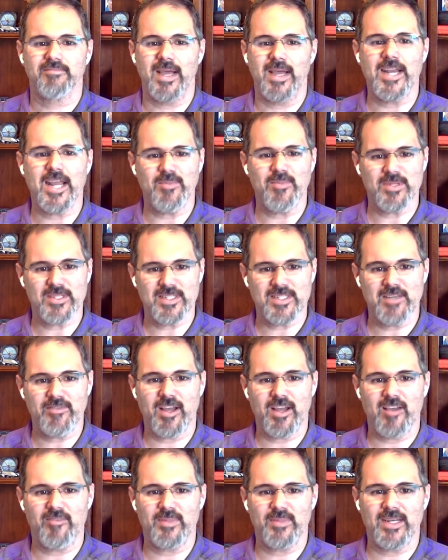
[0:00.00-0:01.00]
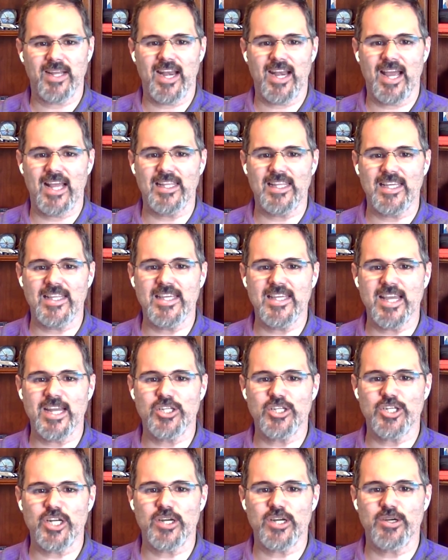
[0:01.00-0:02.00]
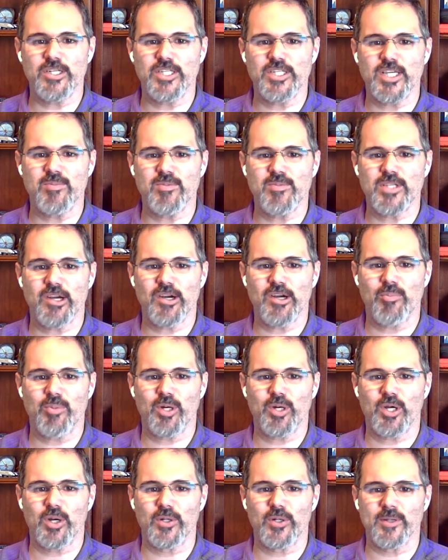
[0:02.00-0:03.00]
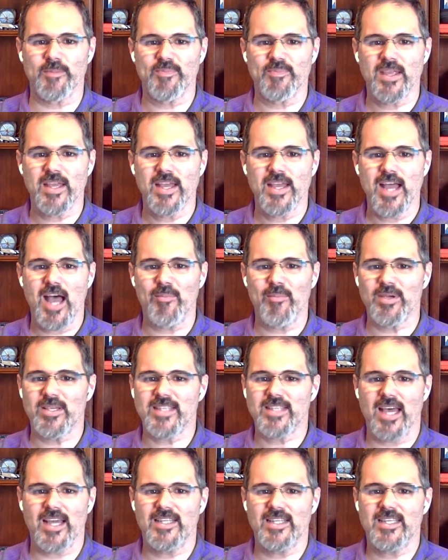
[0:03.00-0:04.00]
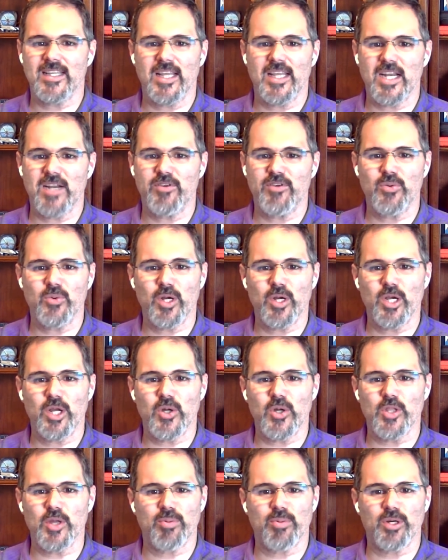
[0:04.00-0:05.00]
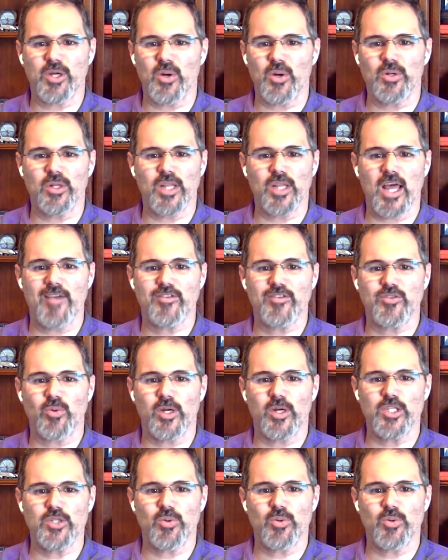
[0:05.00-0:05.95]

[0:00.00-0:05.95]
My name is Steve Hoffman, and I lead the engineering teams here at Percona. I'm excited to let everyone know that Percona Live twenty